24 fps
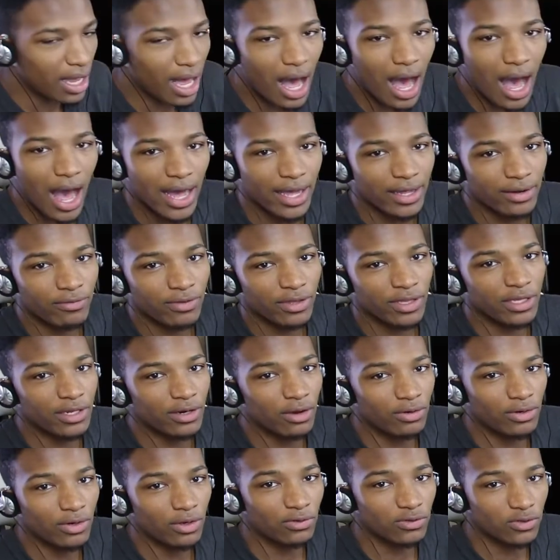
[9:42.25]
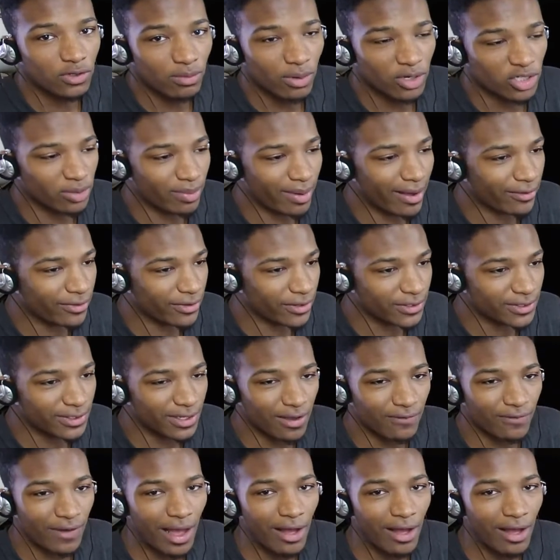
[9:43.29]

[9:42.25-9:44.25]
I really don't know too much about this stuff.